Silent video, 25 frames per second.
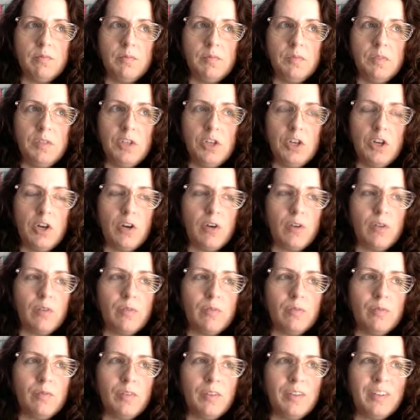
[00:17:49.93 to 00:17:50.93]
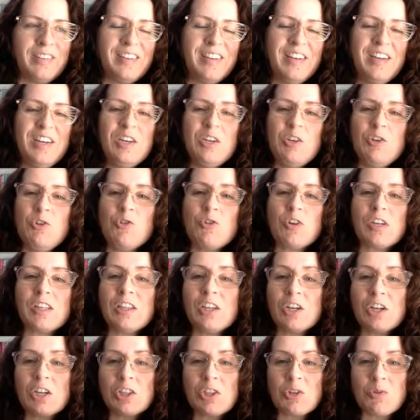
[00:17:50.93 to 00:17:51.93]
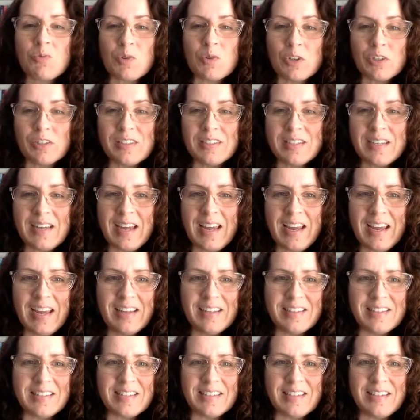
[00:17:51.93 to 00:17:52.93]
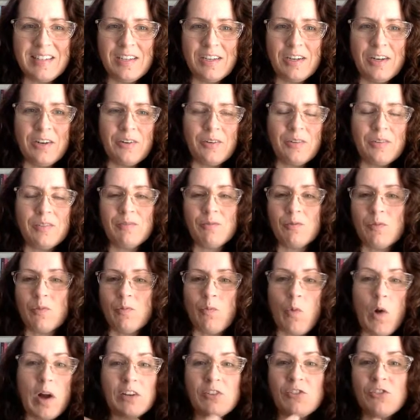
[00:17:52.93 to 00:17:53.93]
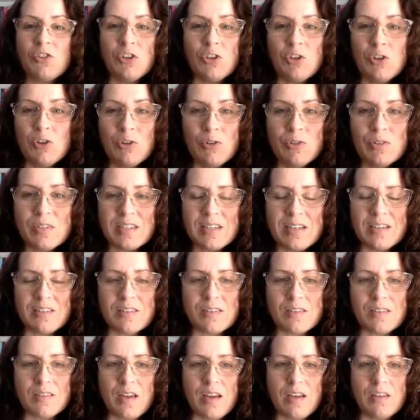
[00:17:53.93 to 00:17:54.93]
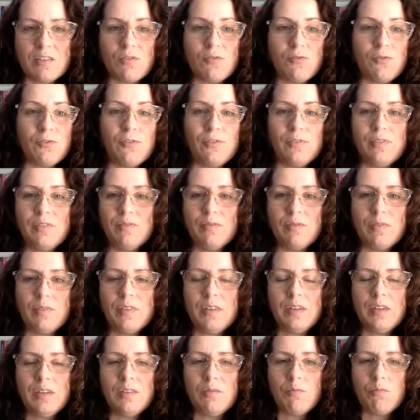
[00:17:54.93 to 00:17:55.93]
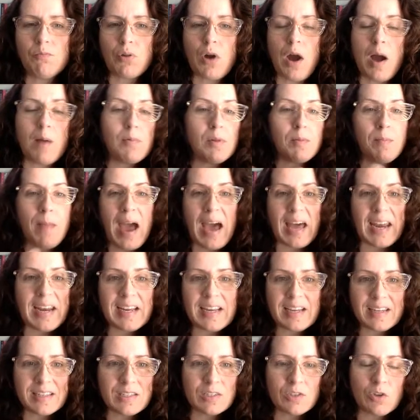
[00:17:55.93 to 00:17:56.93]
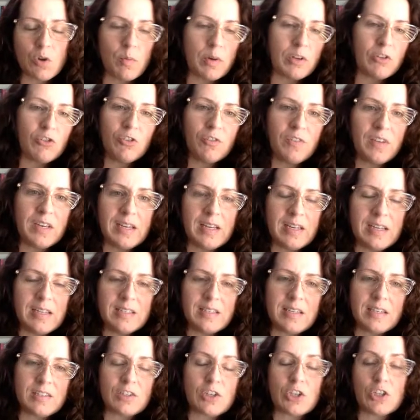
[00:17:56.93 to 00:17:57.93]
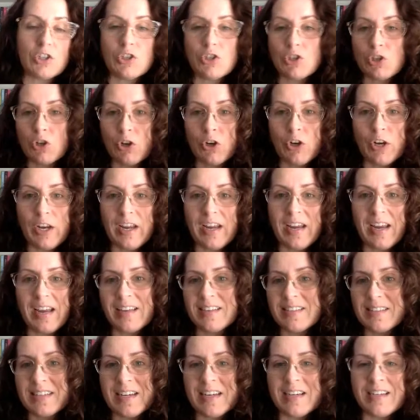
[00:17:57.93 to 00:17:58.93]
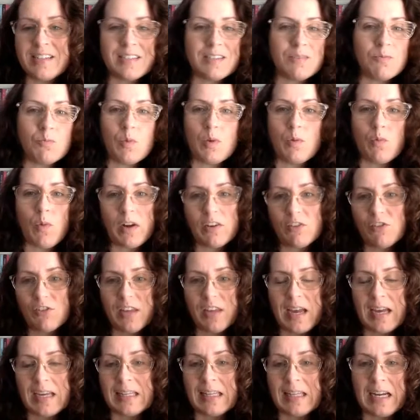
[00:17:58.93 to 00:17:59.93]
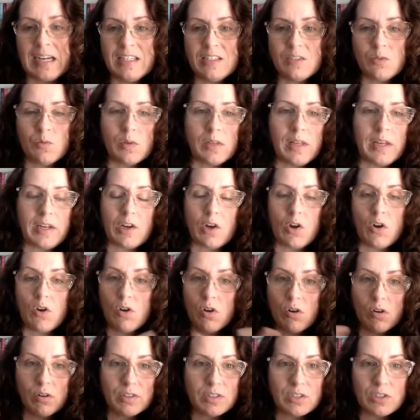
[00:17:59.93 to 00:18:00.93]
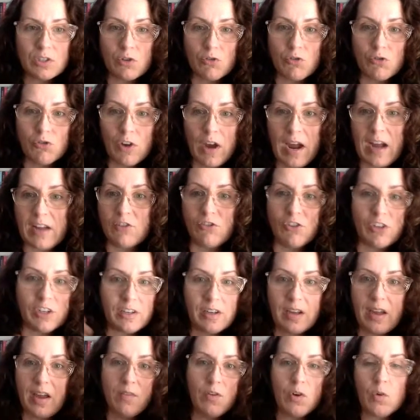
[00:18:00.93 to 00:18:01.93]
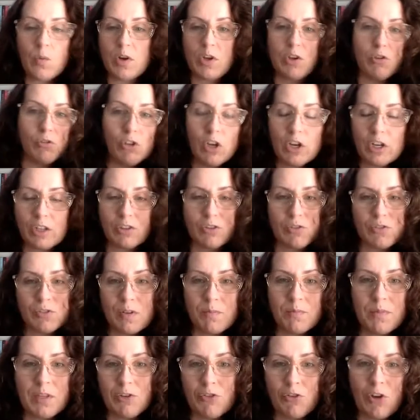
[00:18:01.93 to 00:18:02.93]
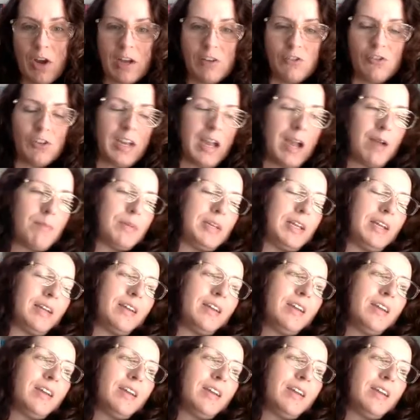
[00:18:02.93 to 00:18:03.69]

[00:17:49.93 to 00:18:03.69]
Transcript: you know, you can look at the world today and and watch the news, and as problematic as so much of it is, as concerning as it is, and we watch the headlines and we're like, oh, it's so tragic. Everywhere you look, there's something tragic happening.